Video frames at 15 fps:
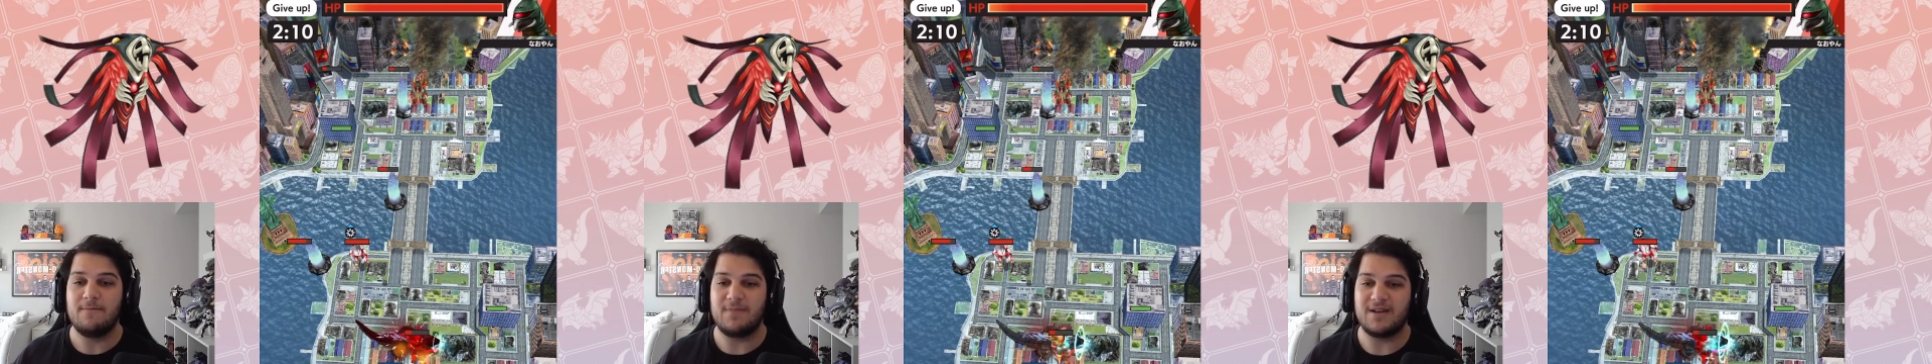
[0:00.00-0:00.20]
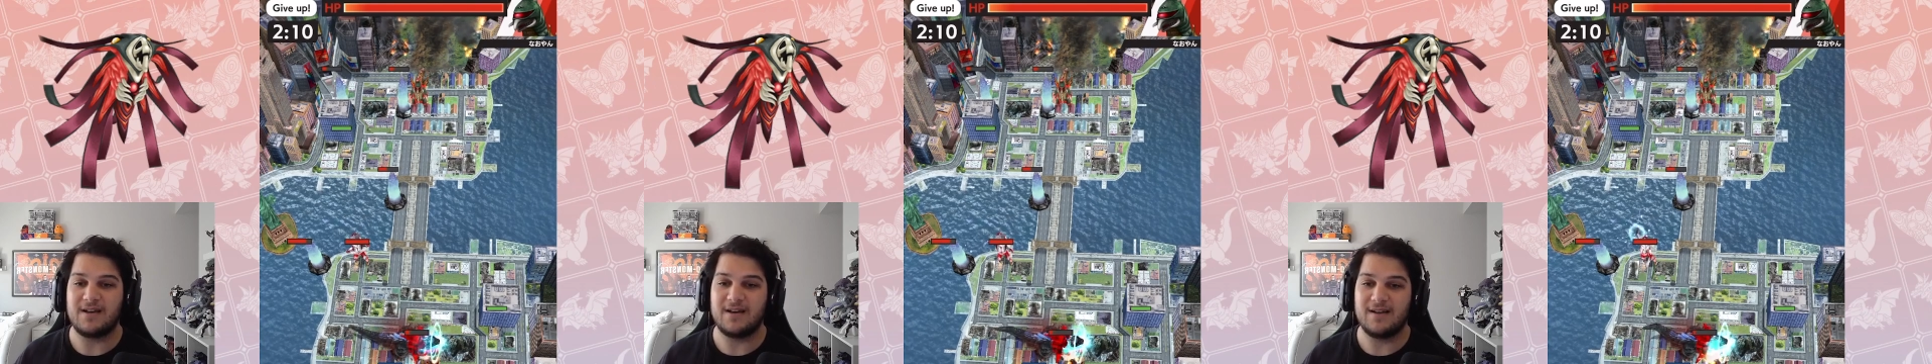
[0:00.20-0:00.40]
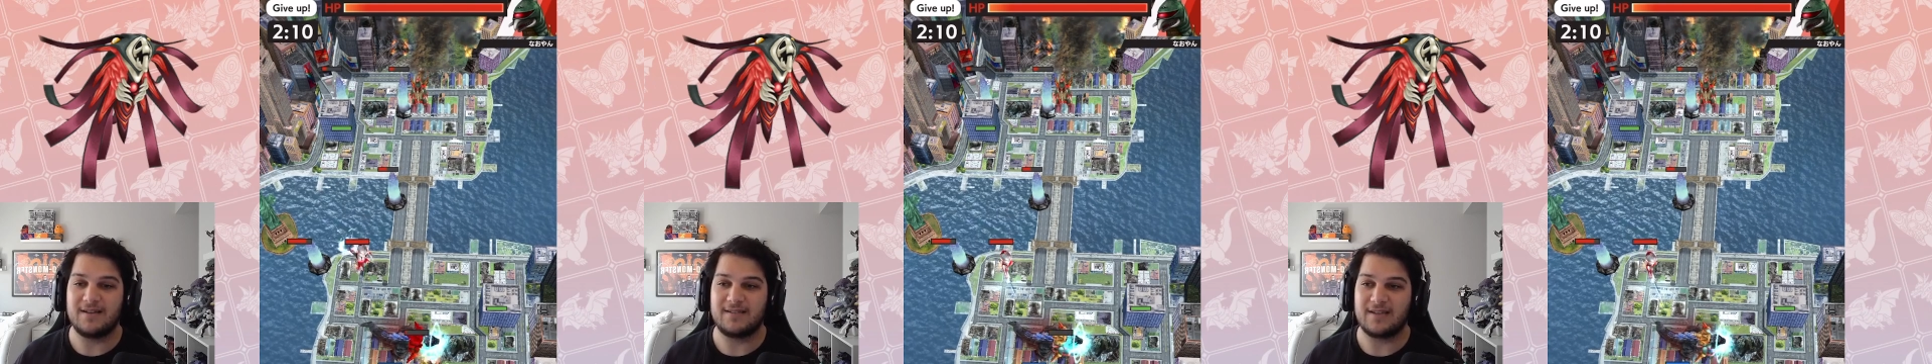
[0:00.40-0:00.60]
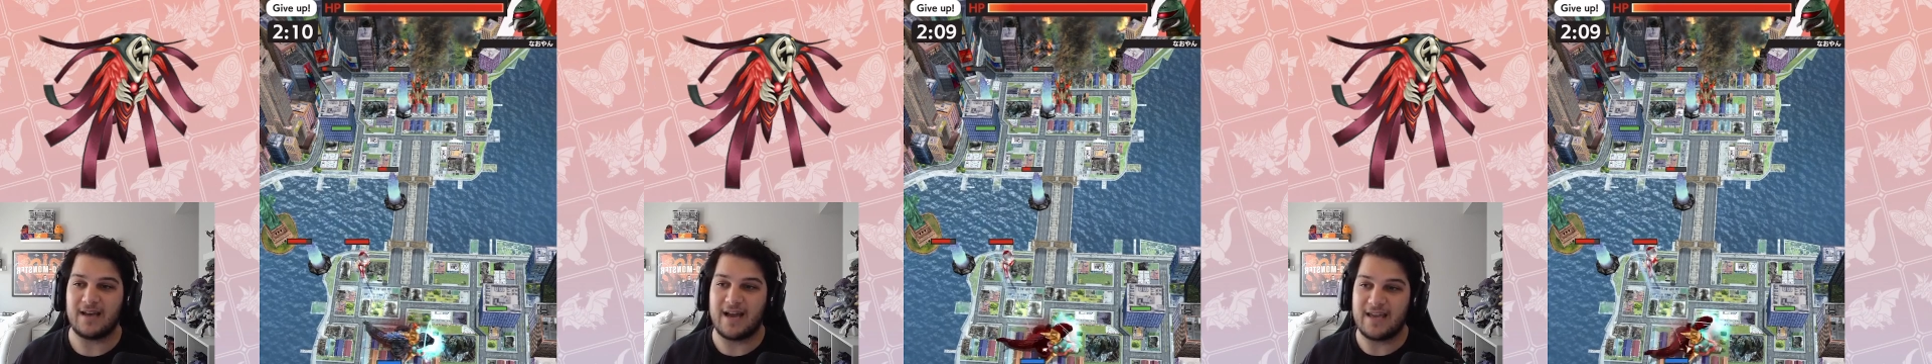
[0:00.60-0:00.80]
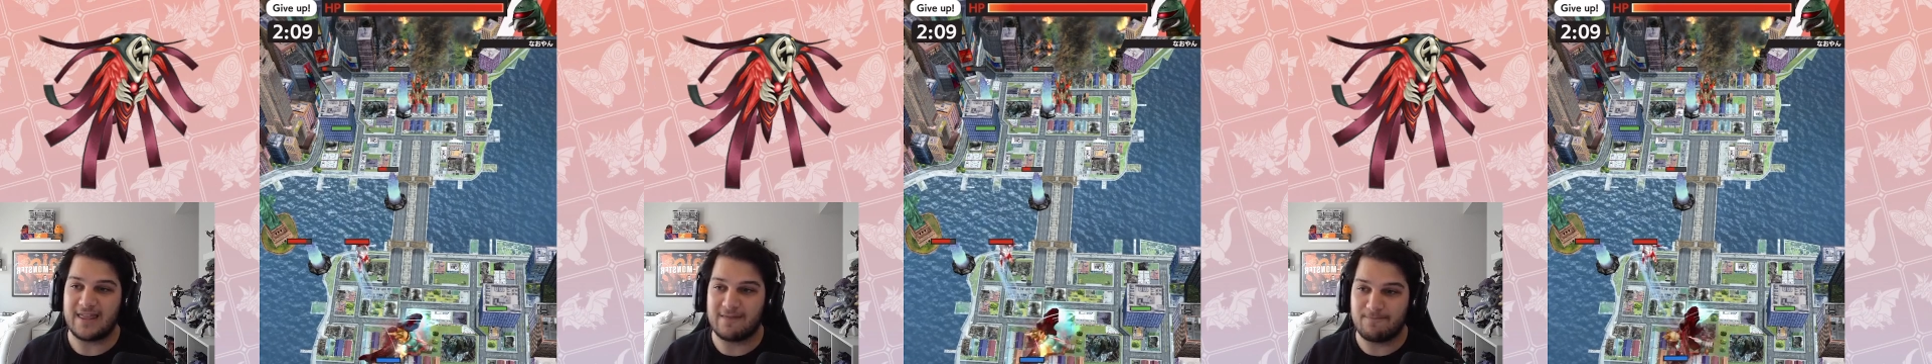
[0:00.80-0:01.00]
because
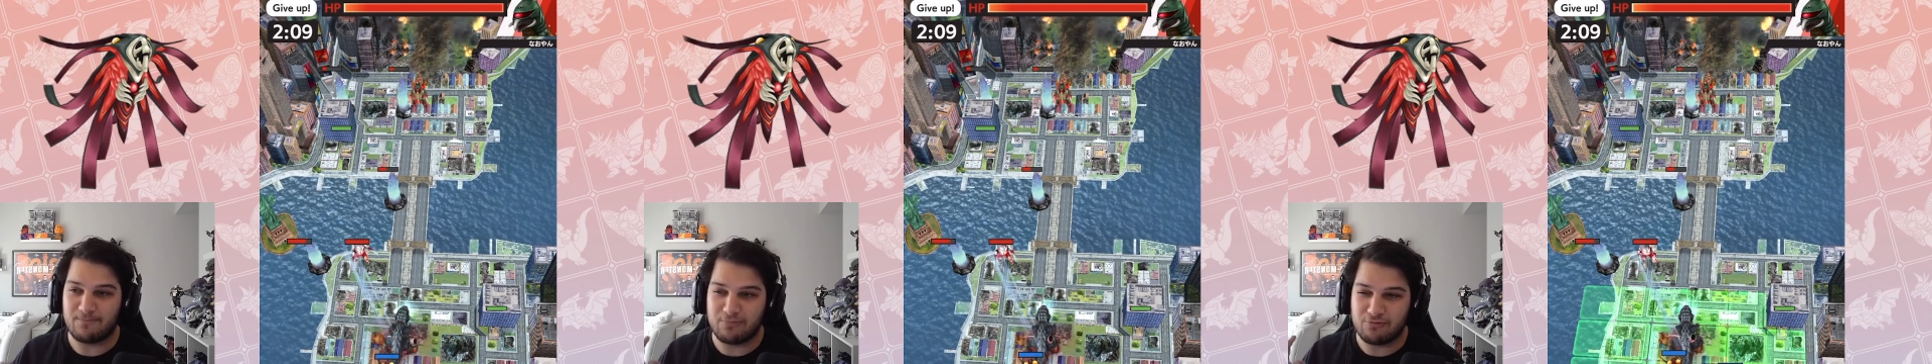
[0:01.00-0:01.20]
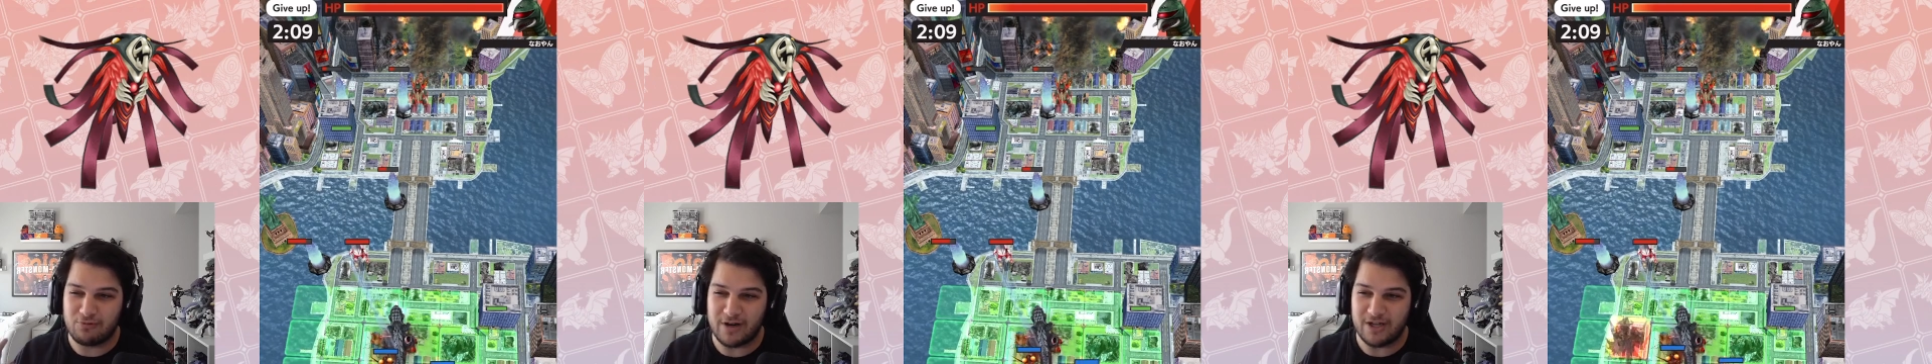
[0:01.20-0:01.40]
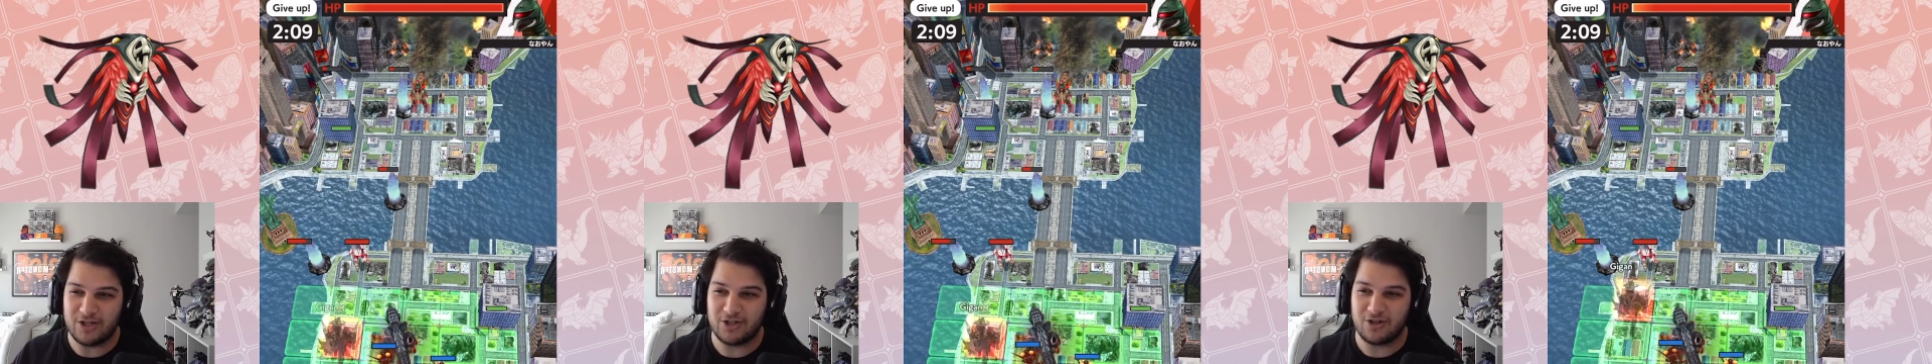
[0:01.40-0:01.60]
I'm pretty